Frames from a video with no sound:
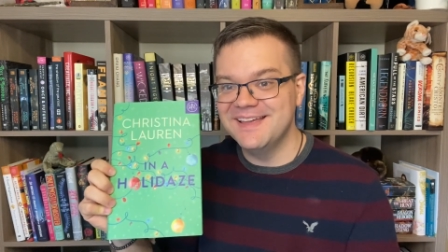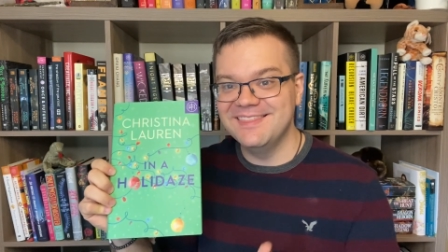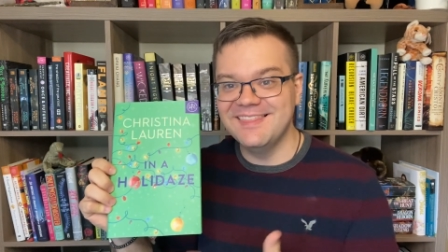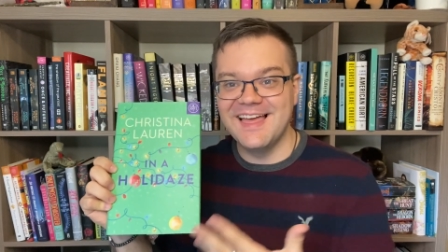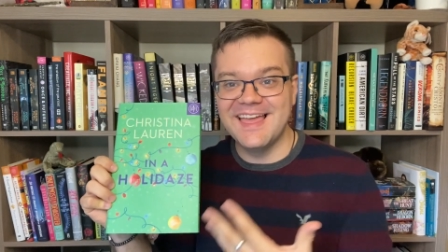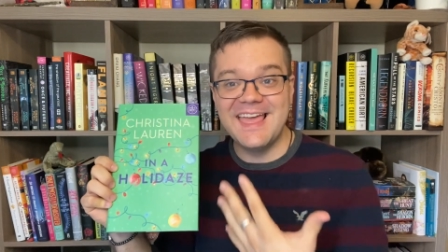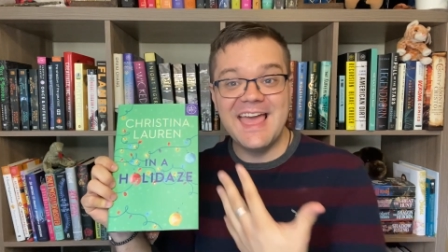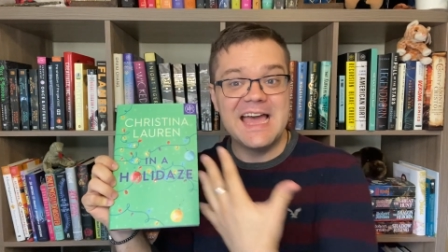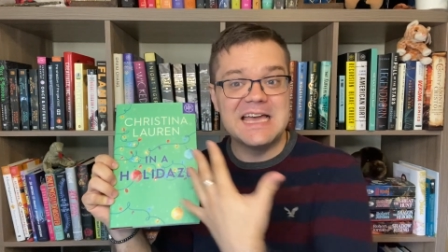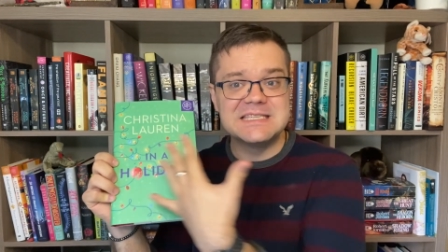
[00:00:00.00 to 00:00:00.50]
It
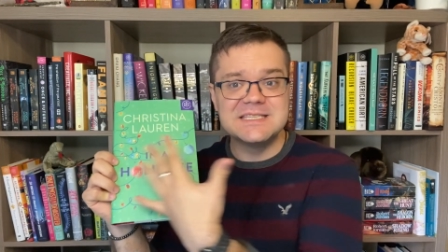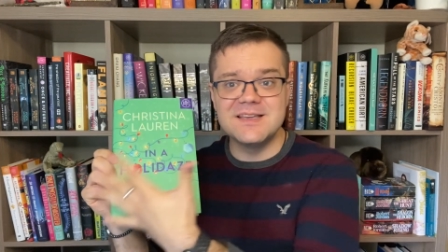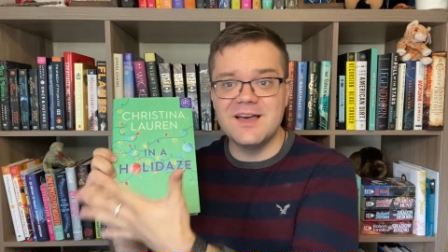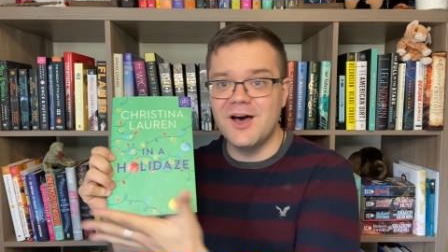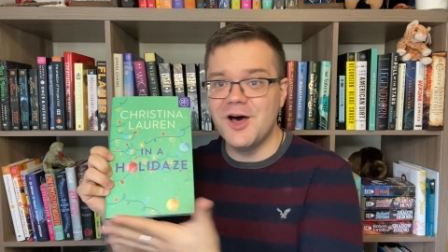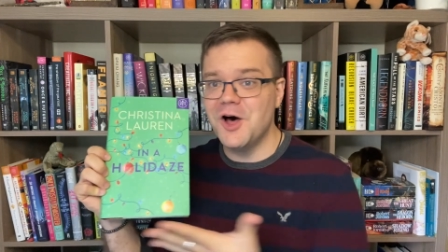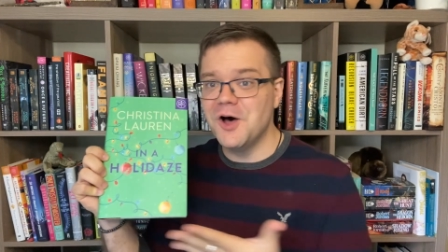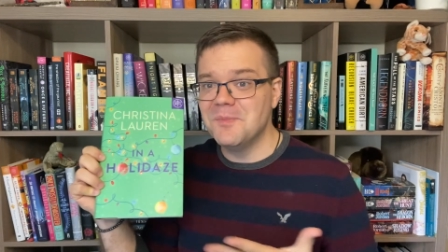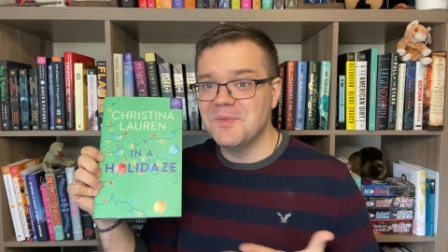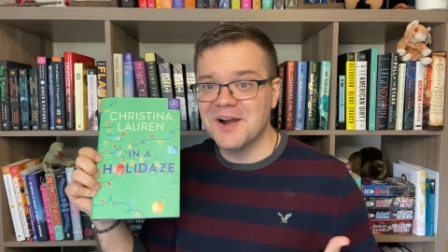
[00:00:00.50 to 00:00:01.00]
like has
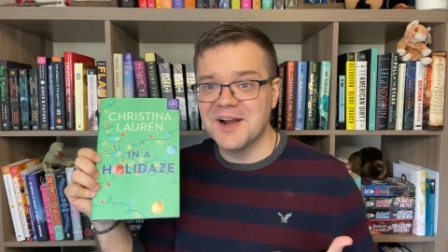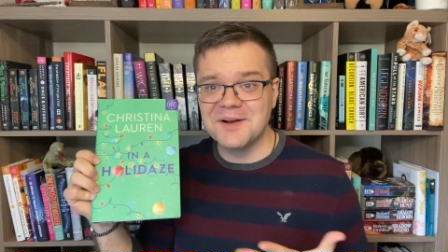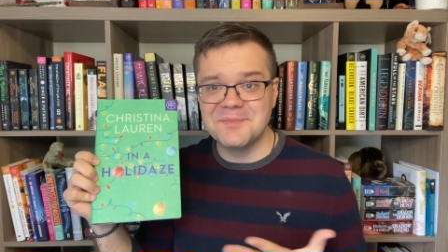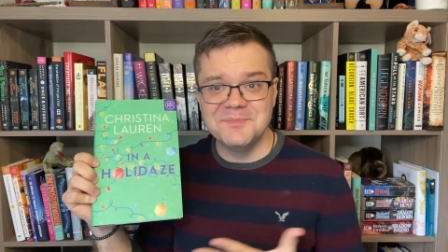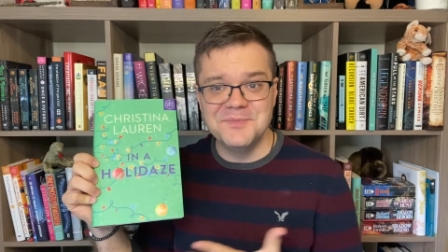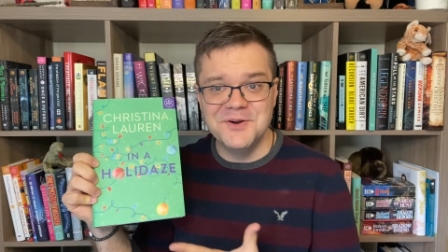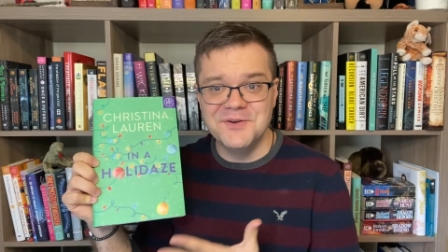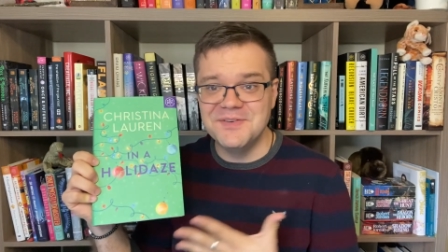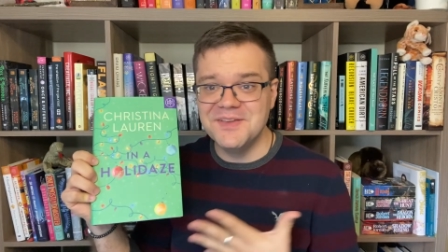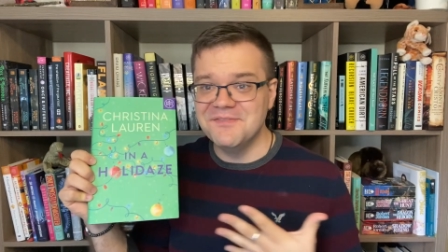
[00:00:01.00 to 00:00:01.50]
Hallmark
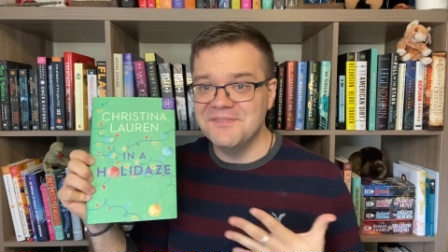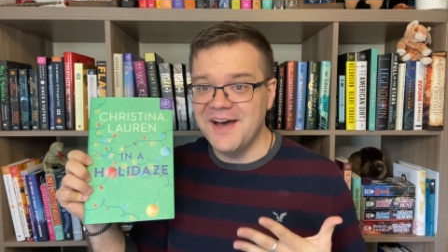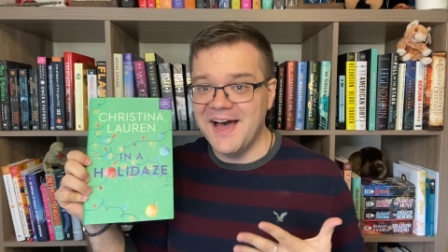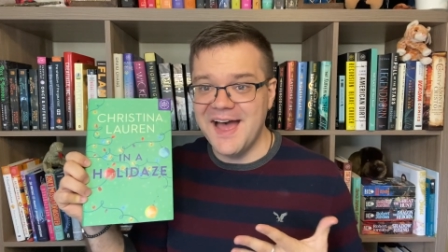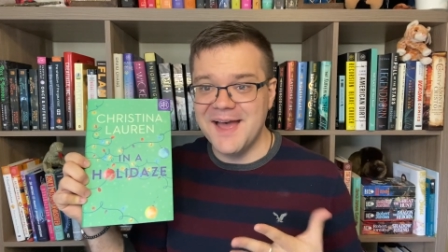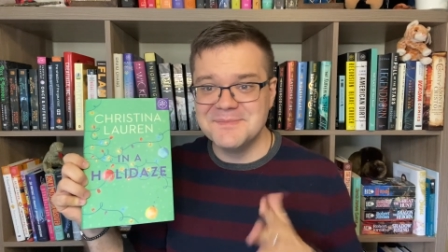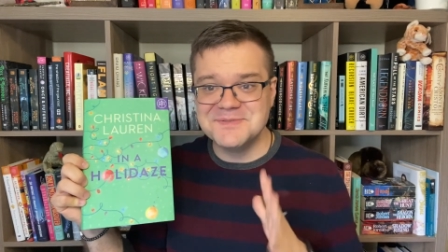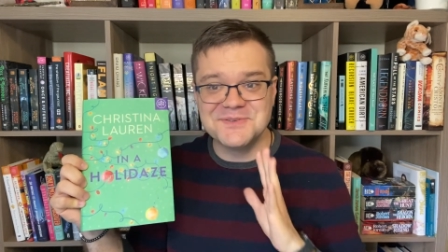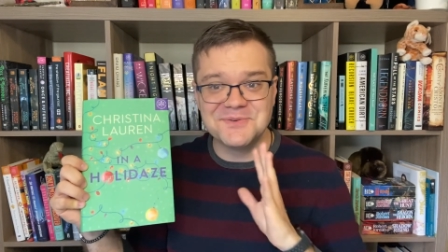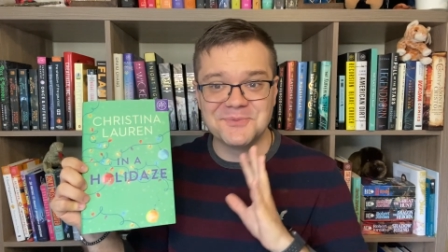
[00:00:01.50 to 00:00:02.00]
movie
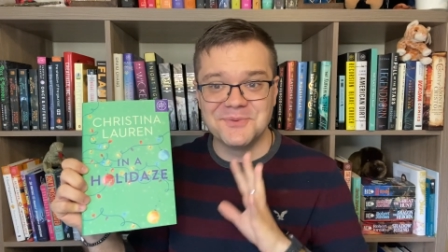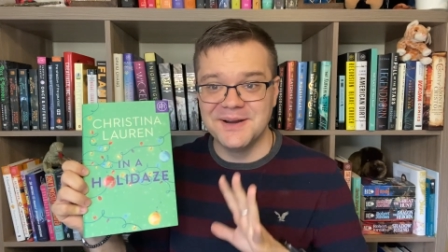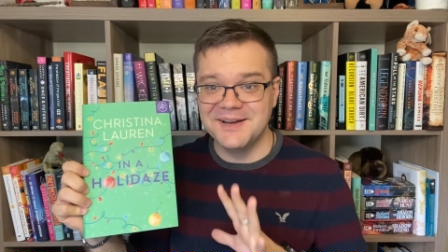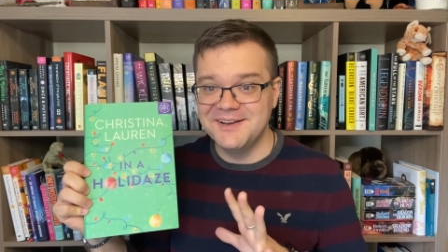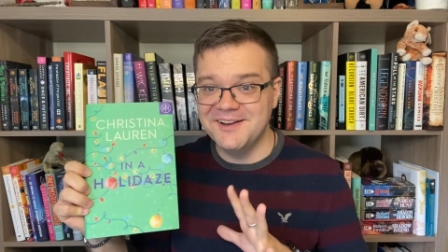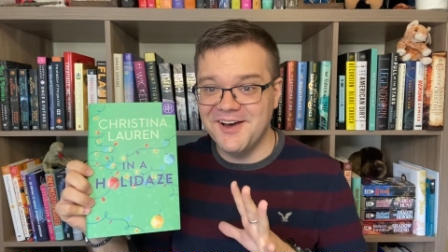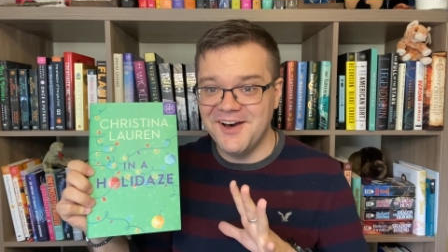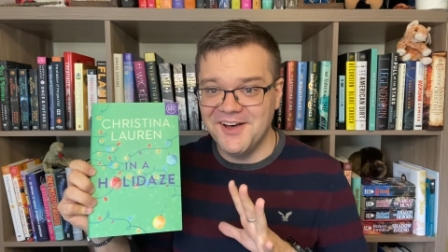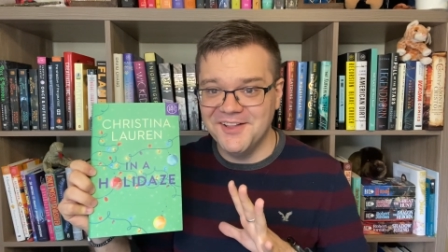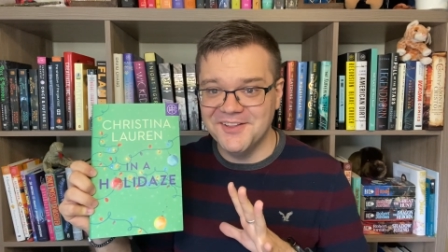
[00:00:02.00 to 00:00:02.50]
vibes
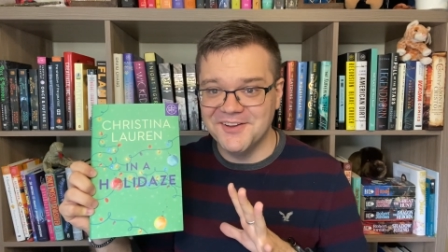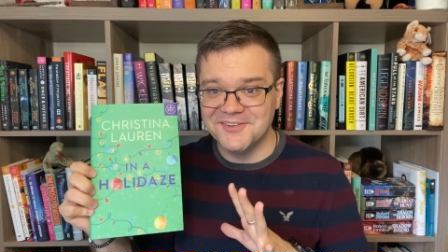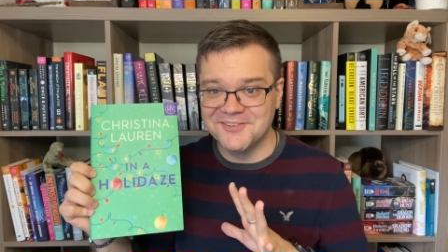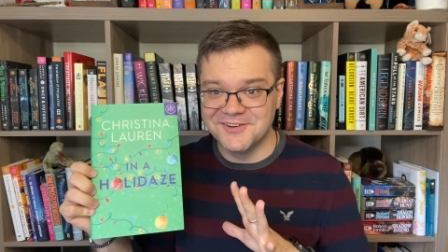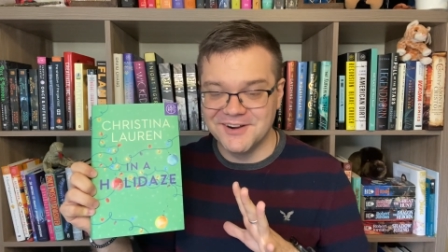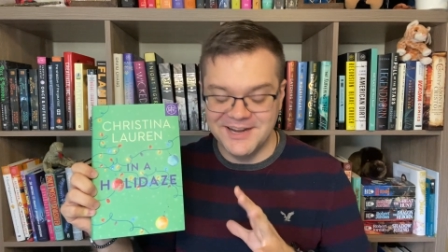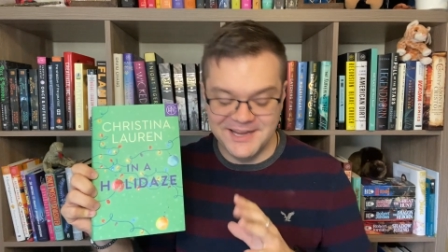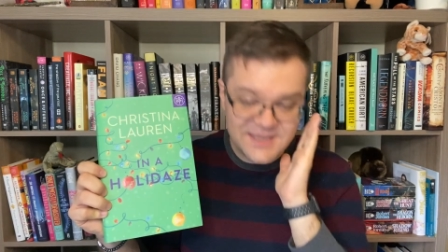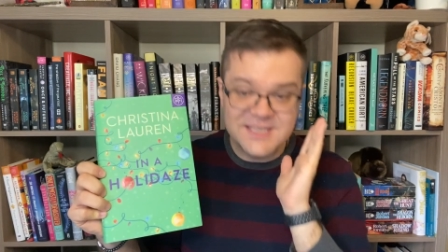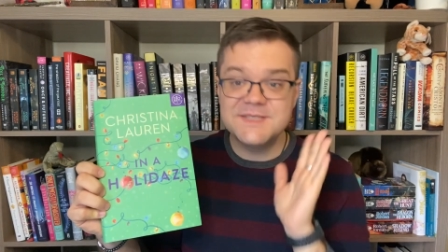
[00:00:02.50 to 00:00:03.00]
written all
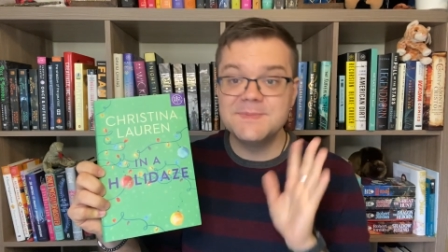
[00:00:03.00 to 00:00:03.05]
over it.